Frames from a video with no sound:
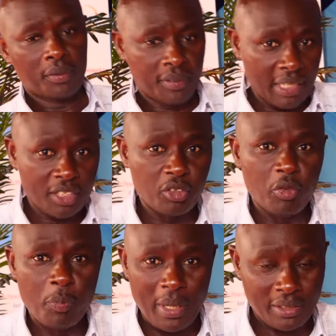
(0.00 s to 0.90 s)
Thank
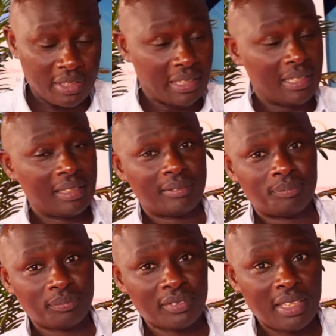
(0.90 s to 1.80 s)
you, Pastor.
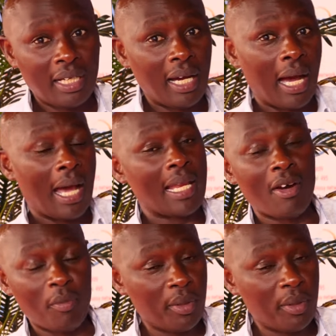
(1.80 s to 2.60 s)
Allow